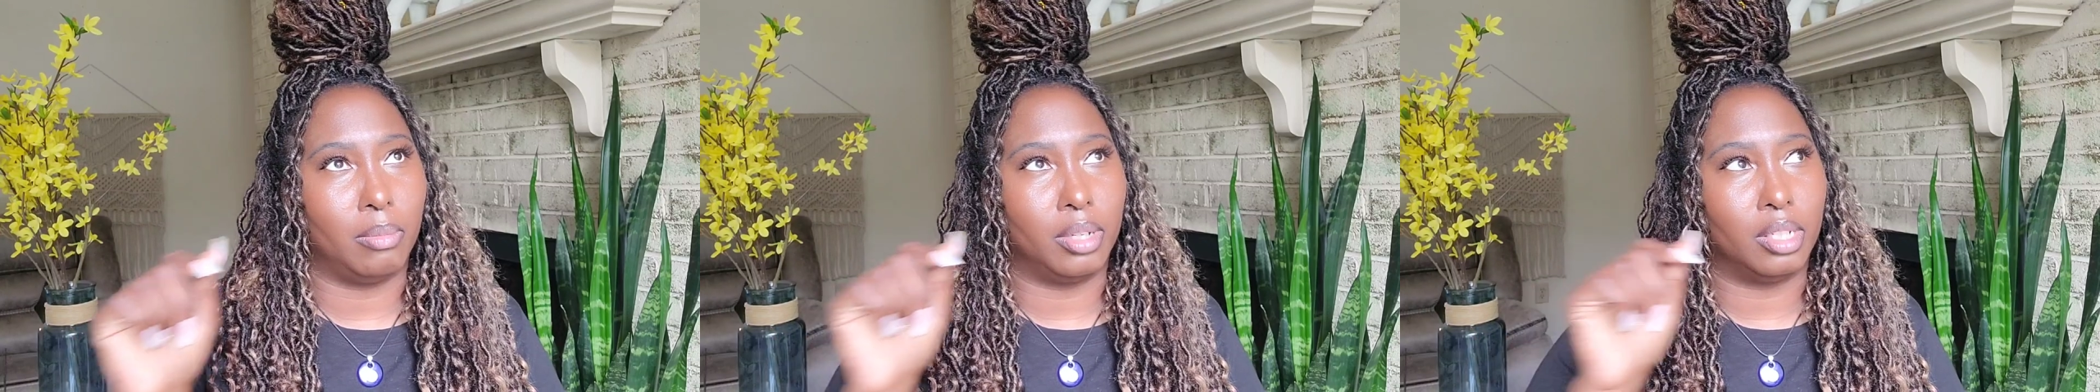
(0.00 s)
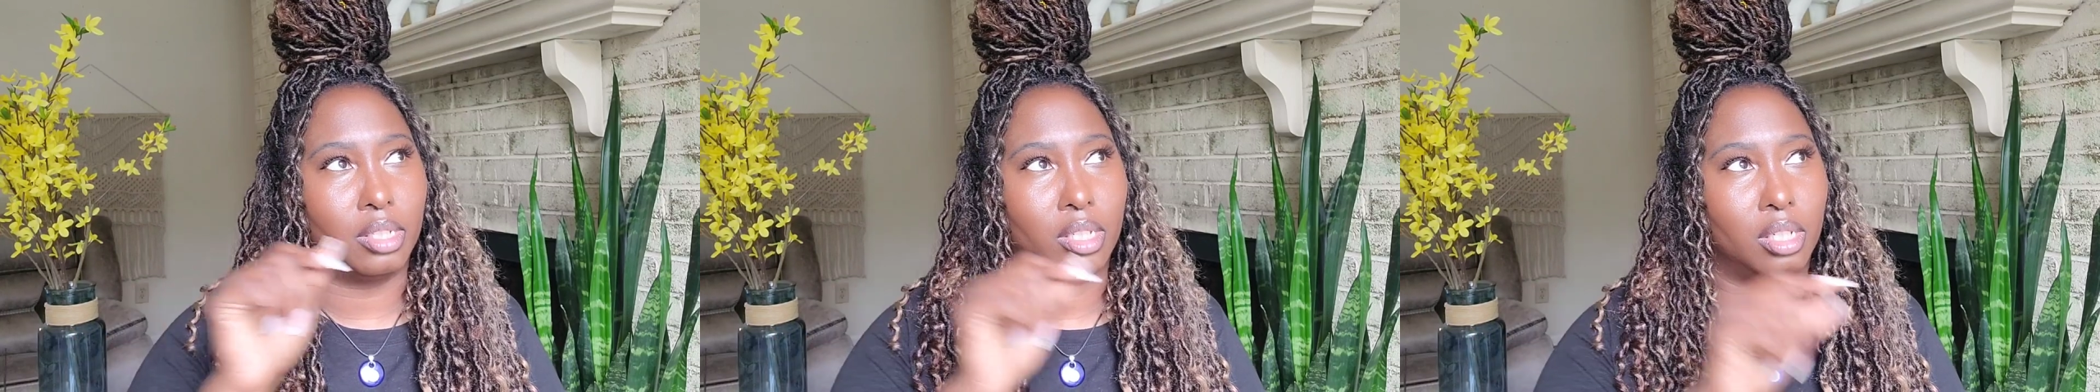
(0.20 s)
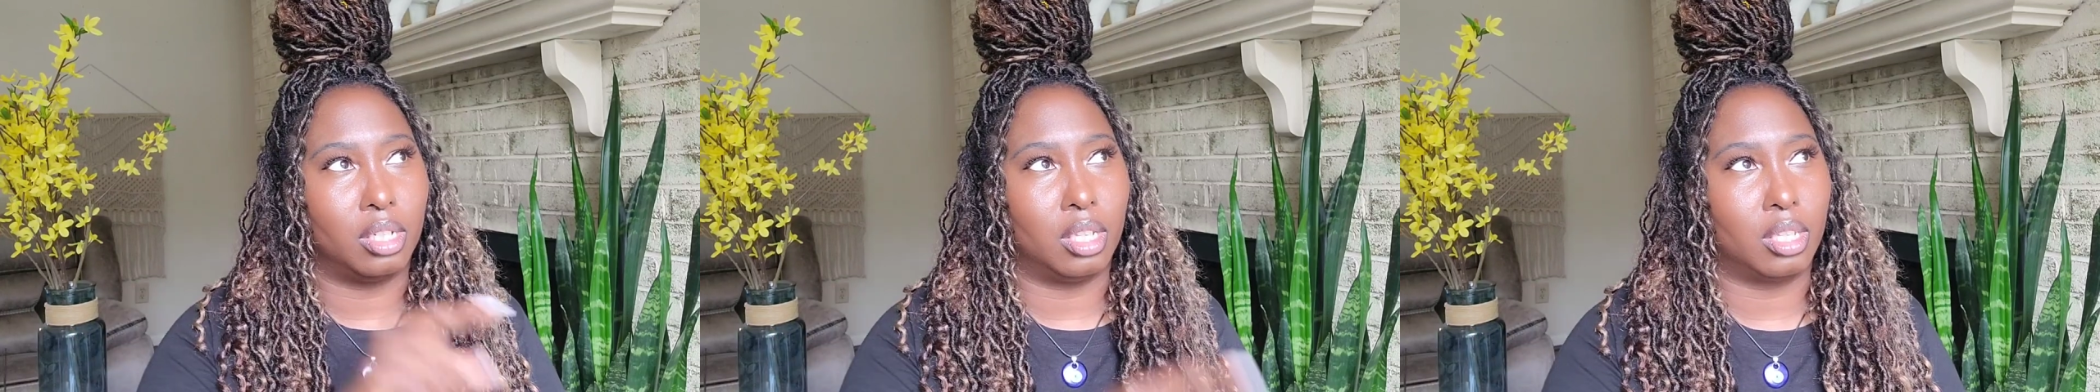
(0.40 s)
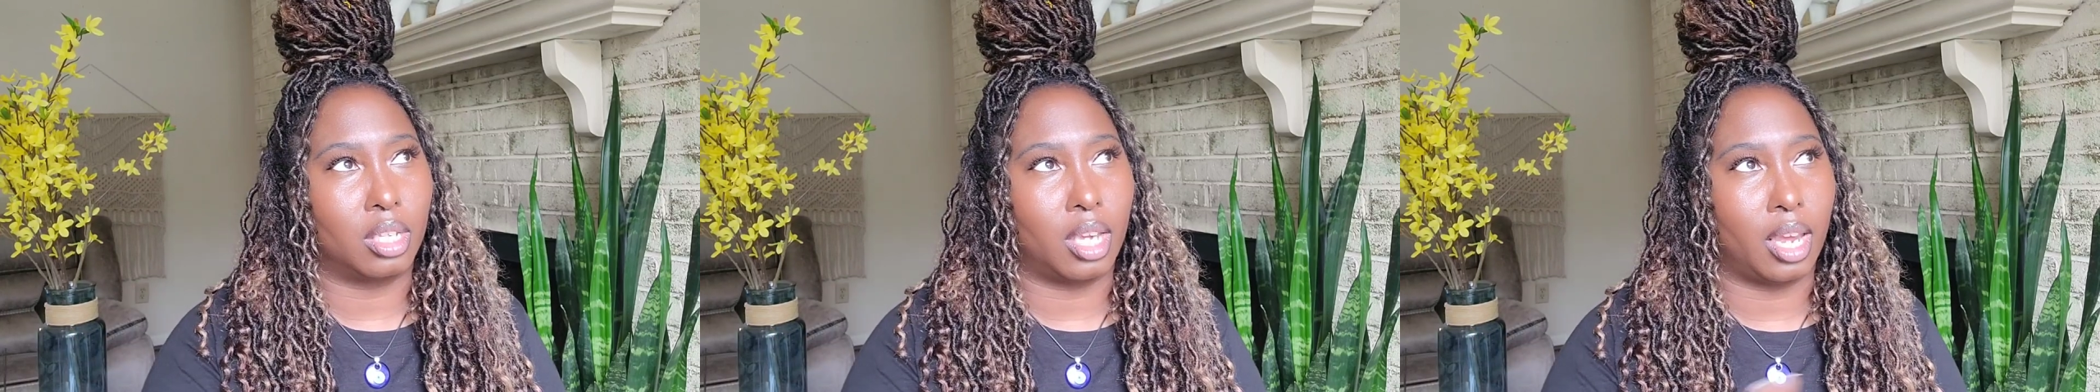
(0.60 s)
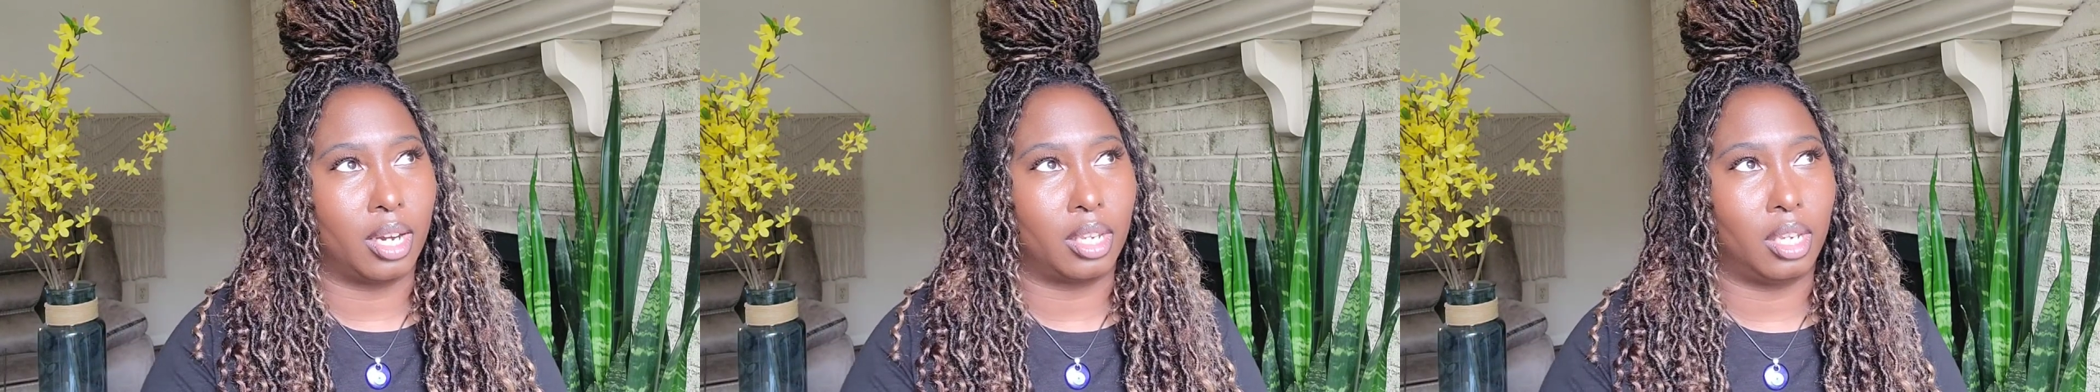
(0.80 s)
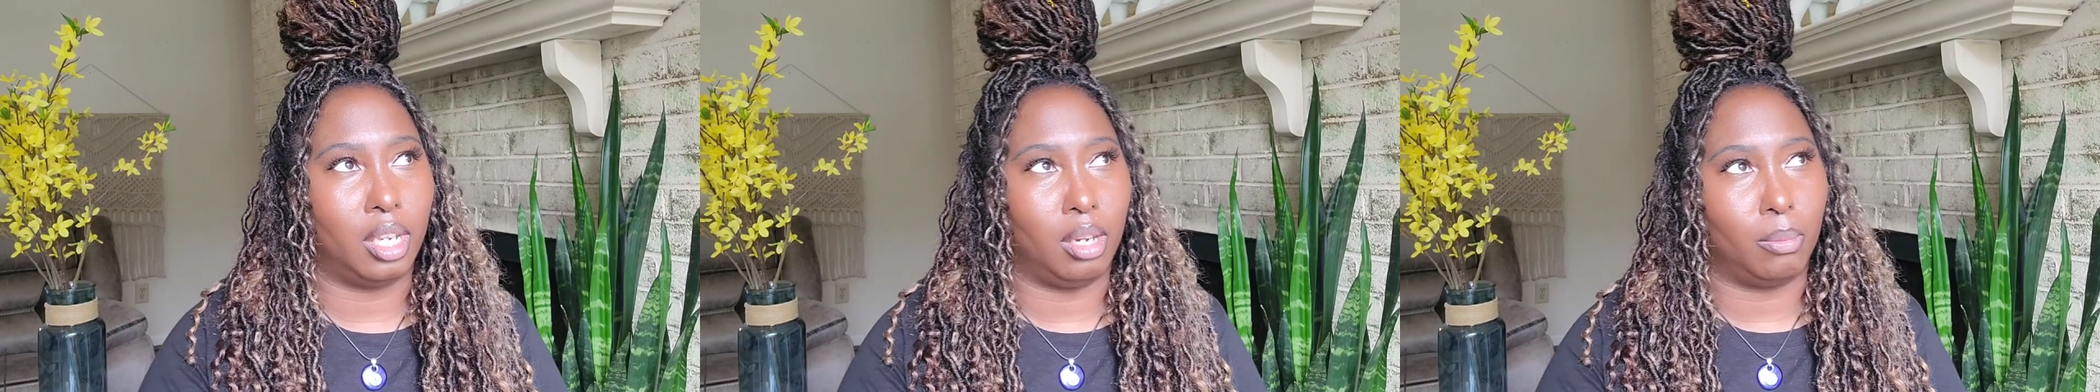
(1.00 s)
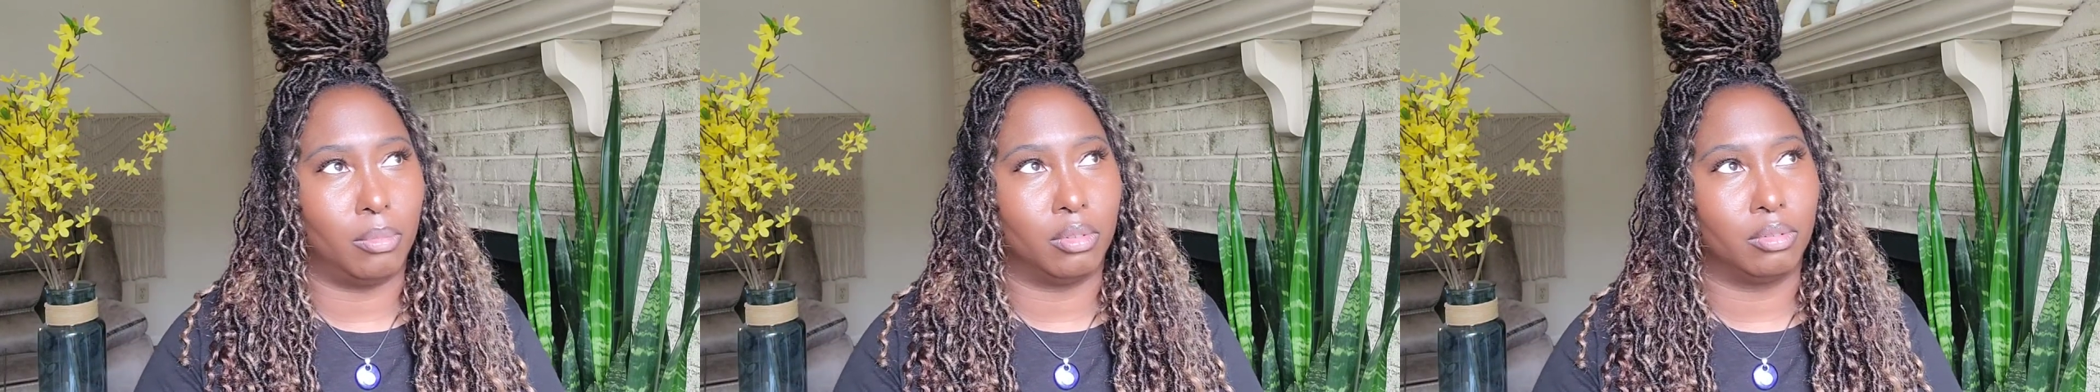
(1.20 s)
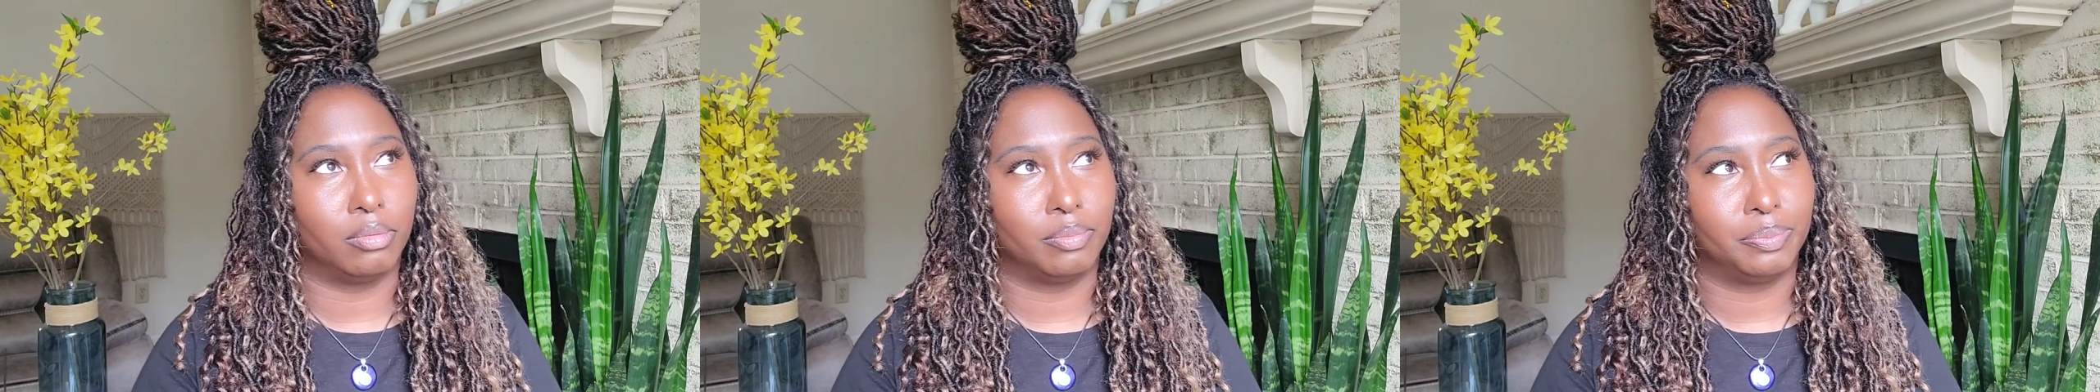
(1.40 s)
but it's another kind of
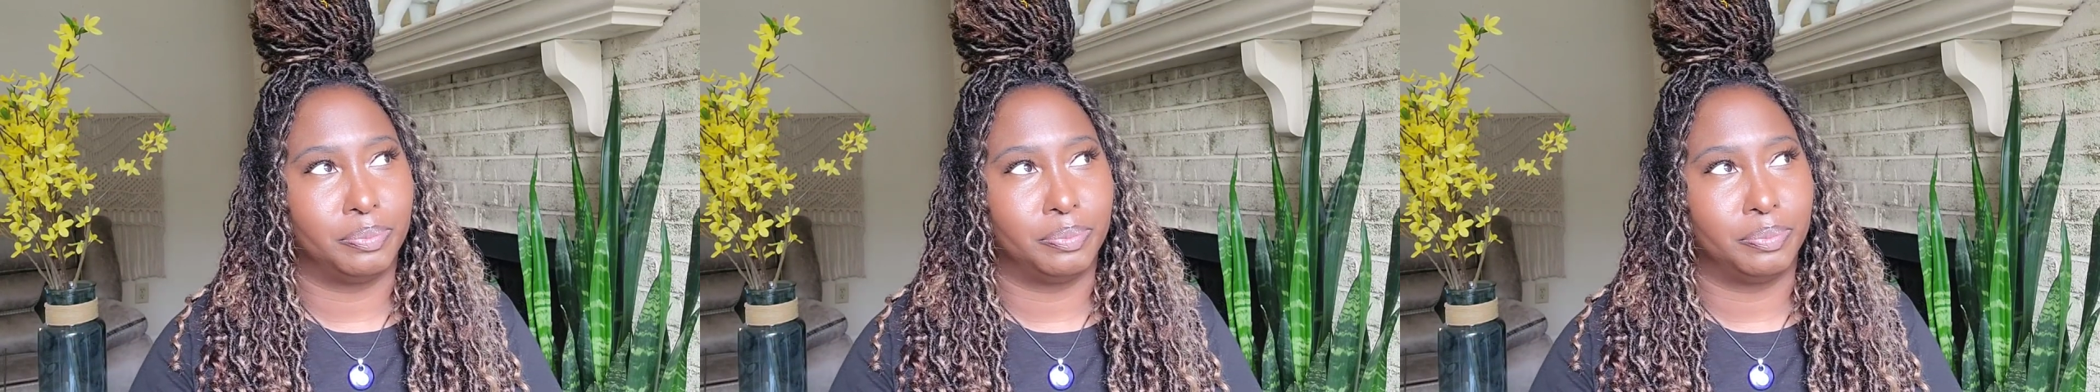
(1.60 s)
Kima.